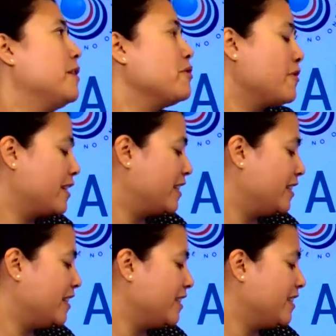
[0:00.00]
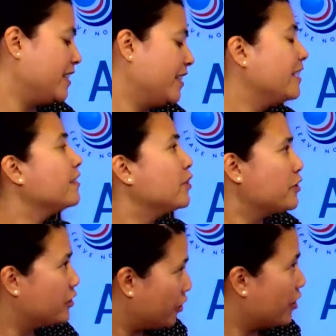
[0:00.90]
W S S C C when you
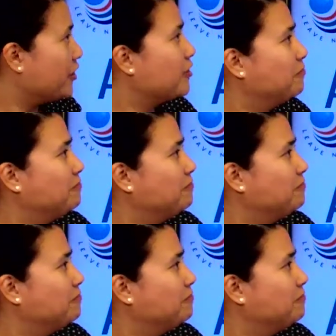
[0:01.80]
started?